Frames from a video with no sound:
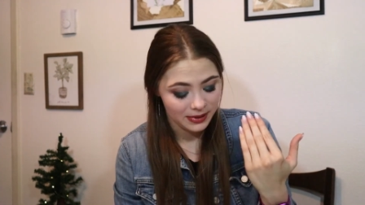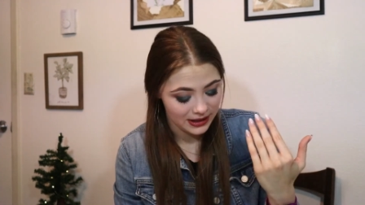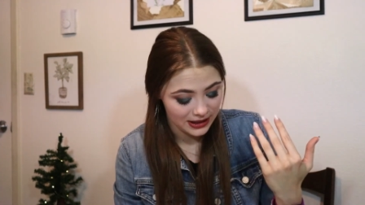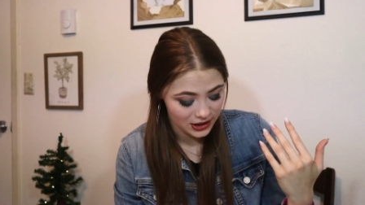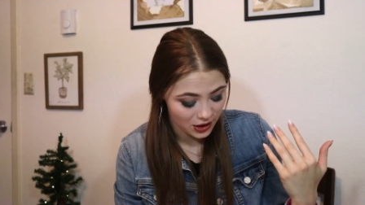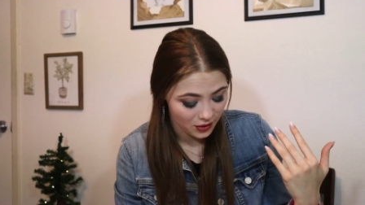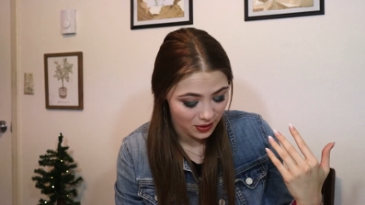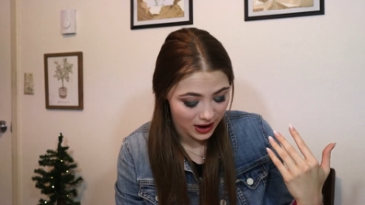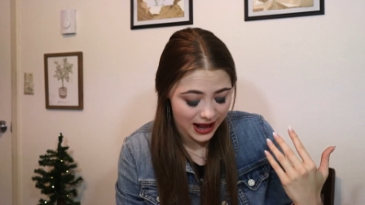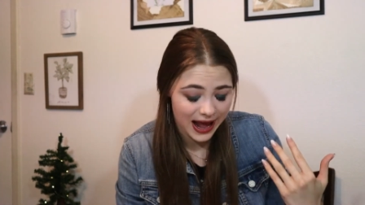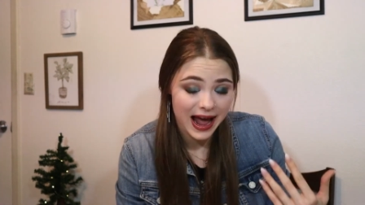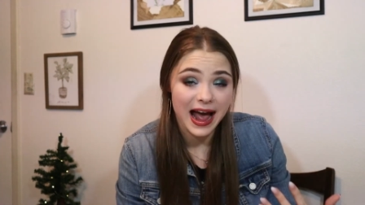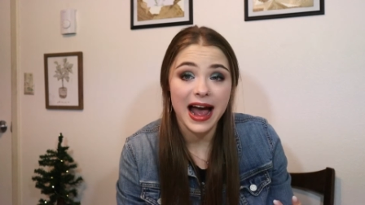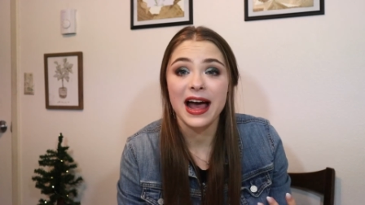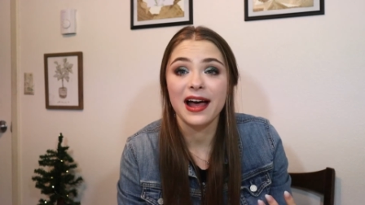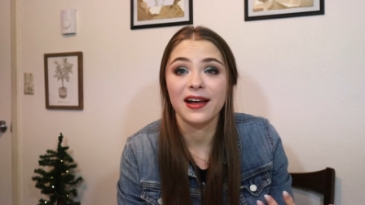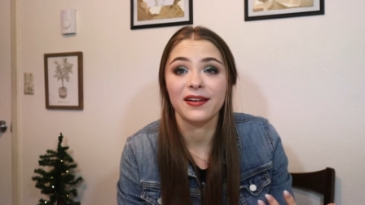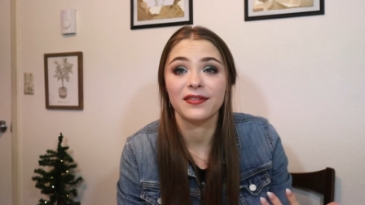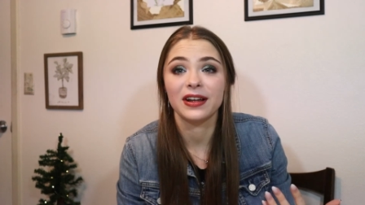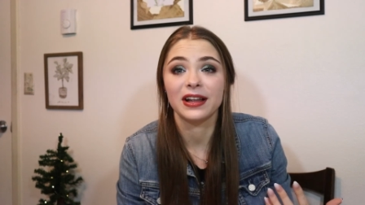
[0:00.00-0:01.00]
but I don't
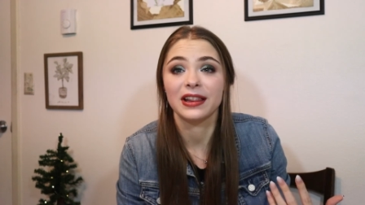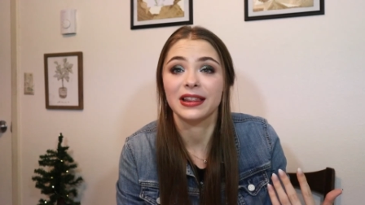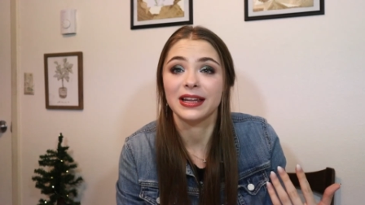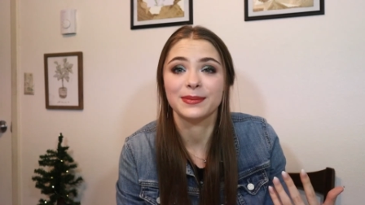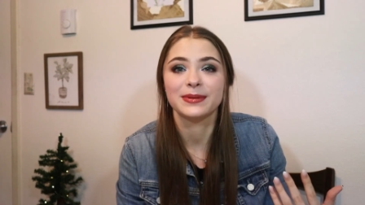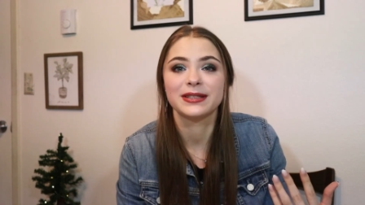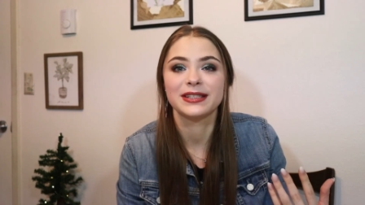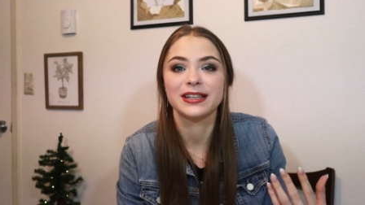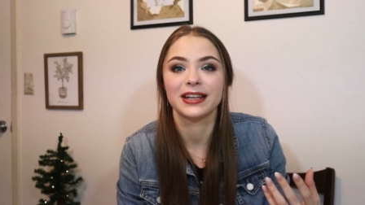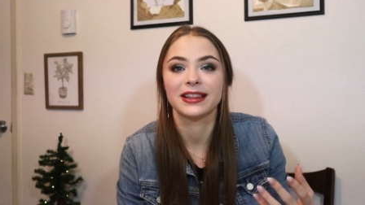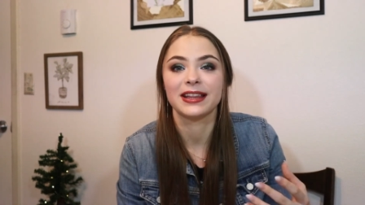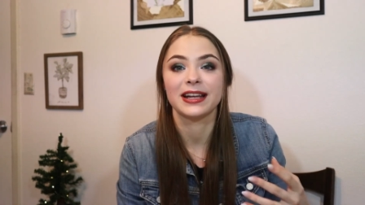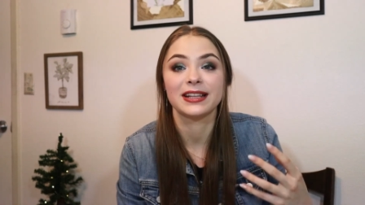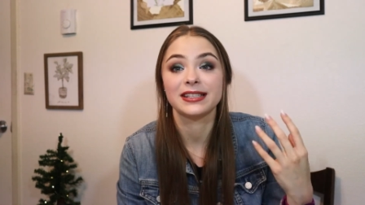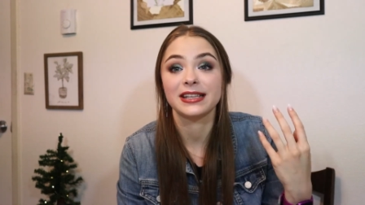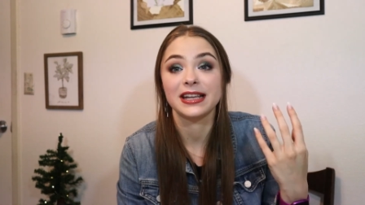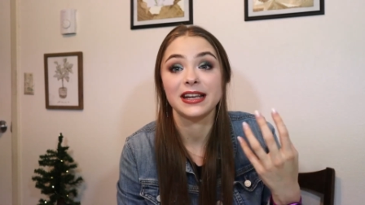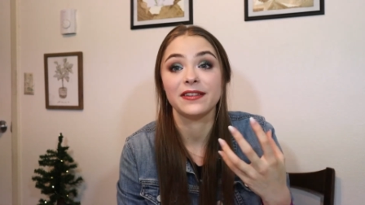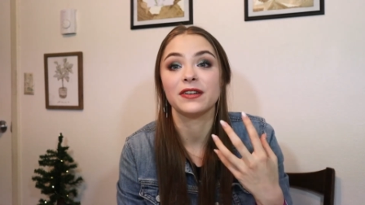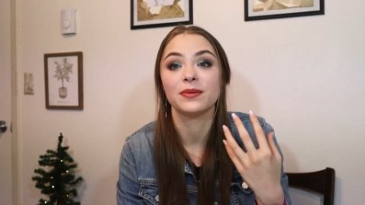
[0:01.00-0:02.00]
have a lipstick
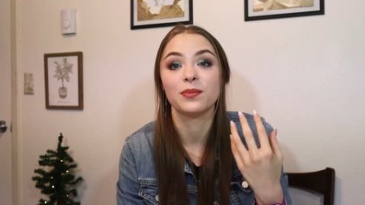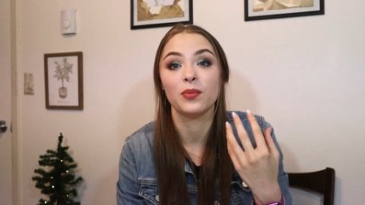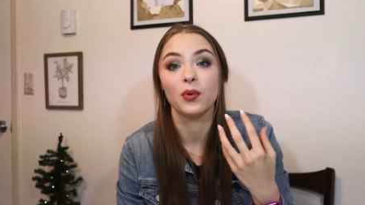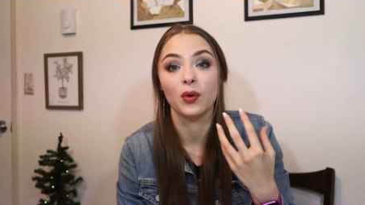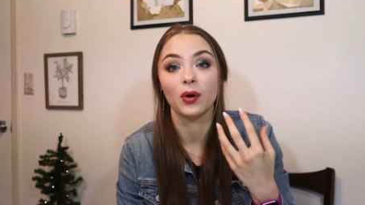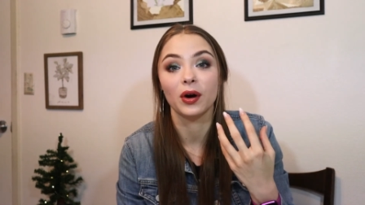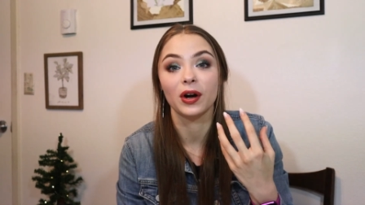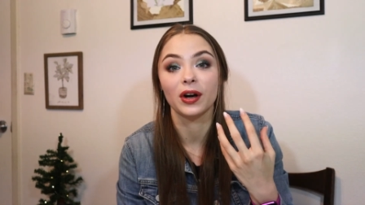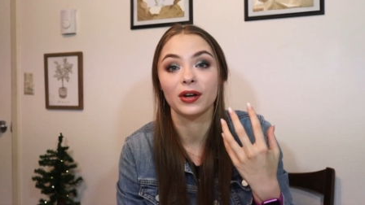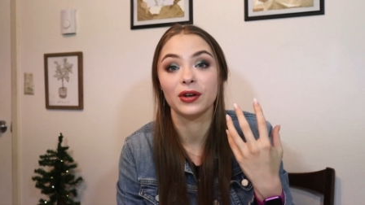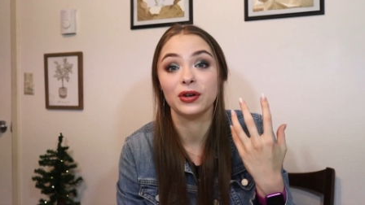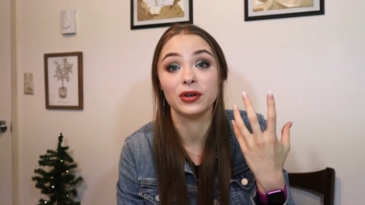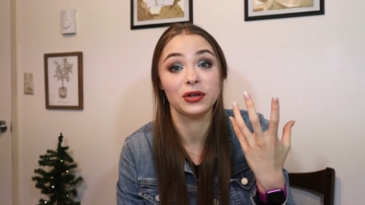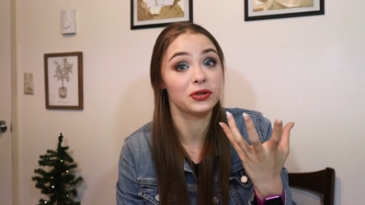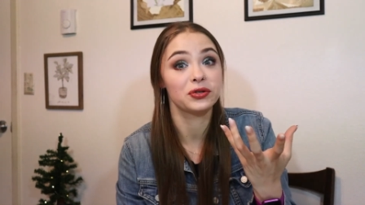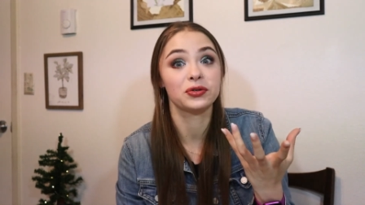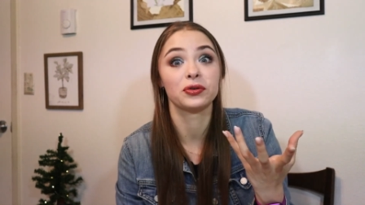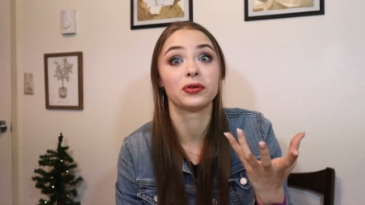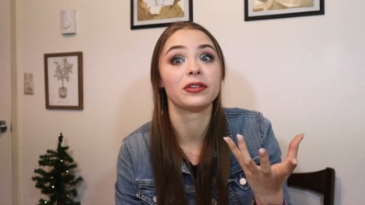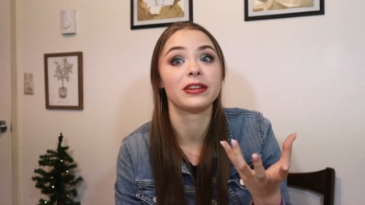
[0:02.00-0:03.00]
that's even more
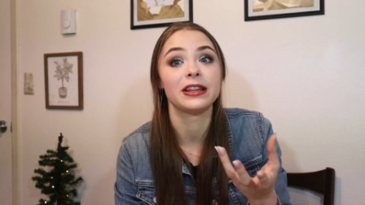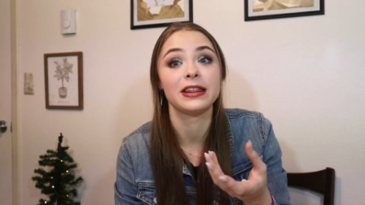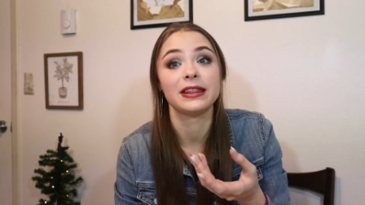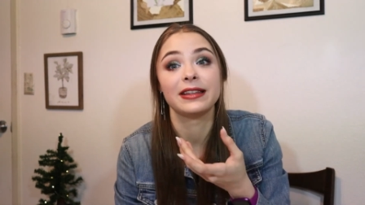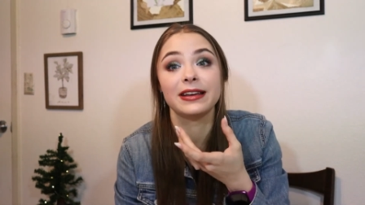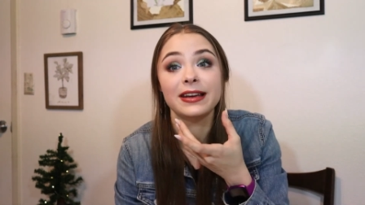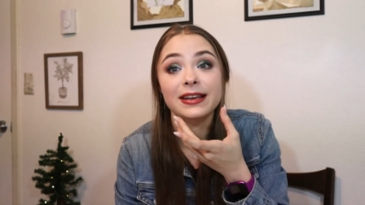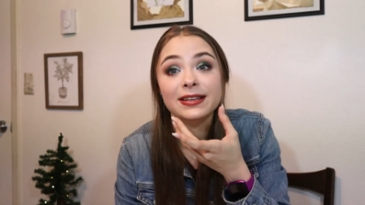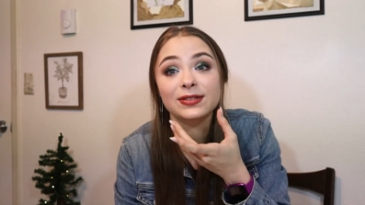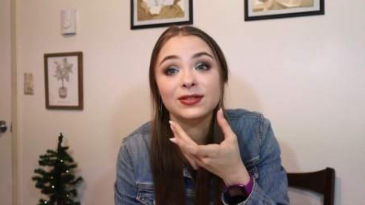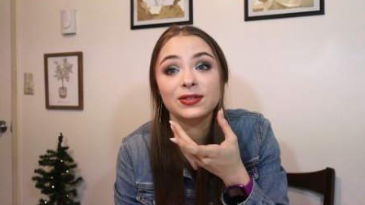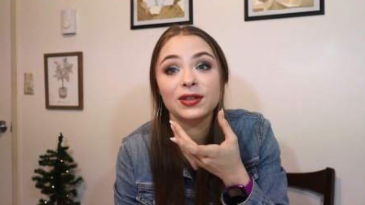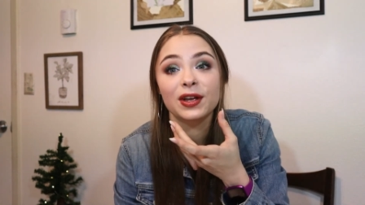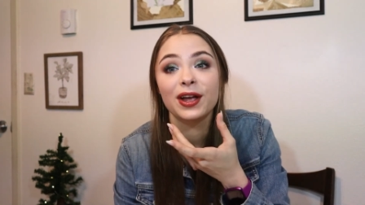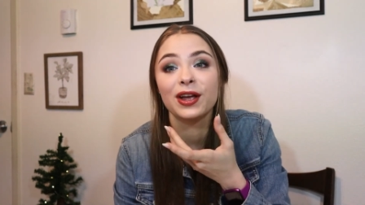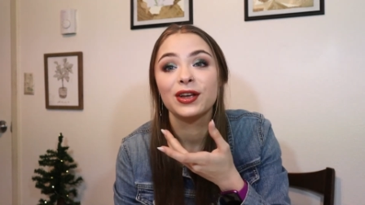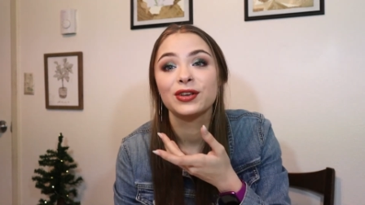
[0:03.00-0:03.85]
neutral than this.